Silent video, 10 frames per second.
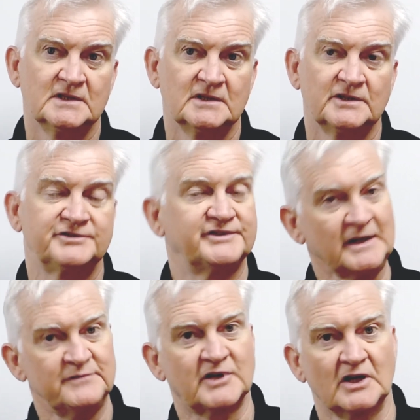
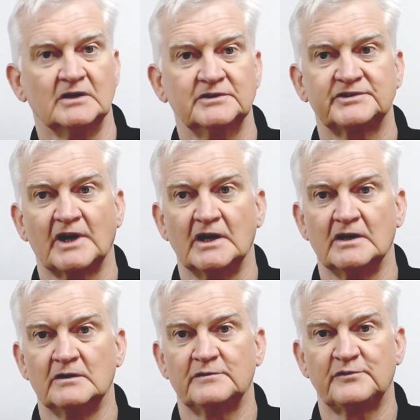Safeguards
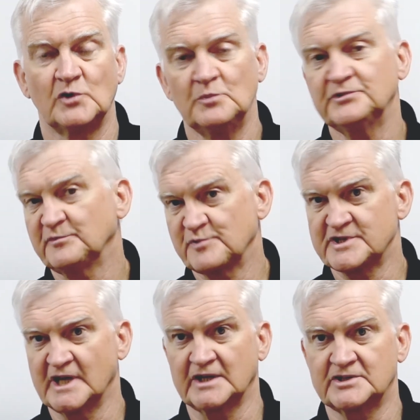are forms of
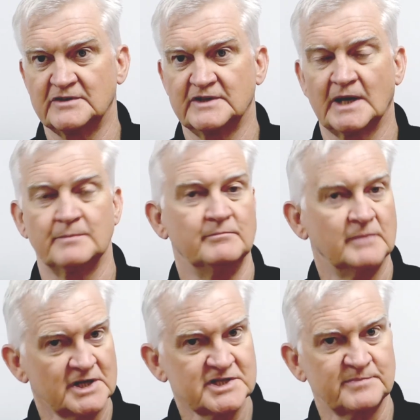protection that
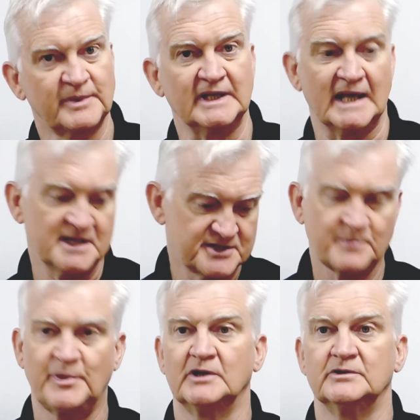must be
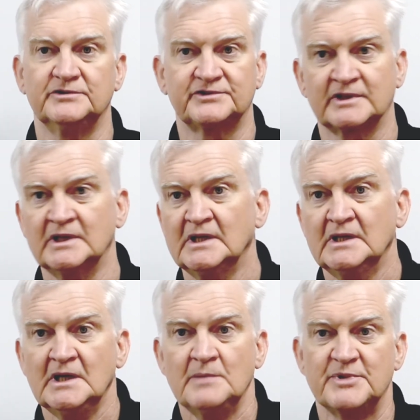interposed
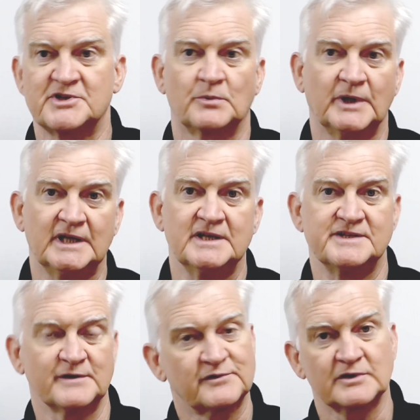between
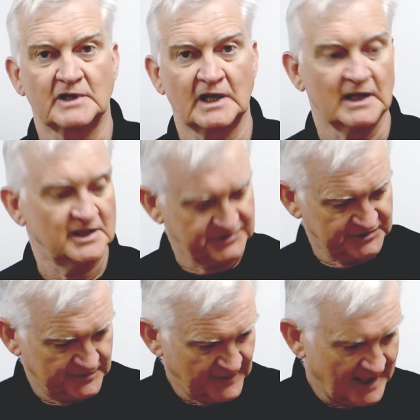different classes
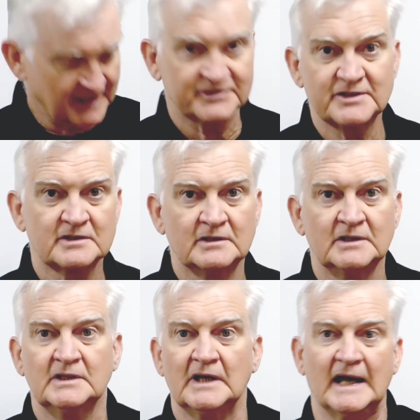of hazard
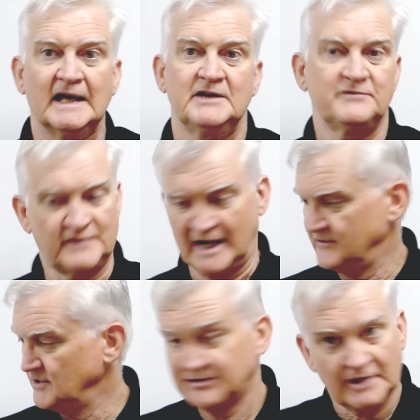and
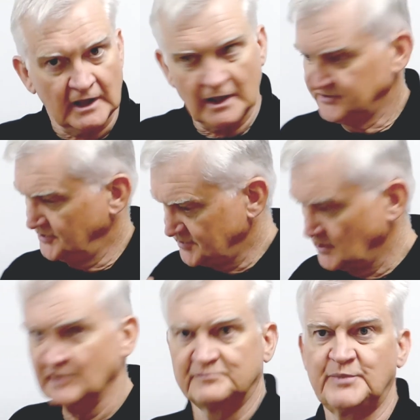various classes
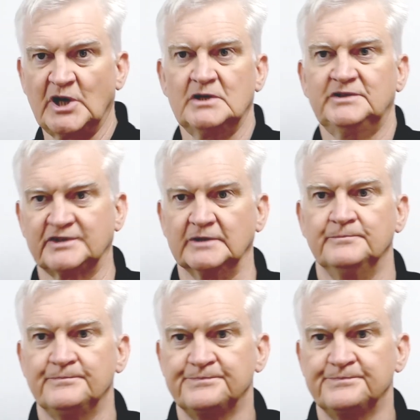of person.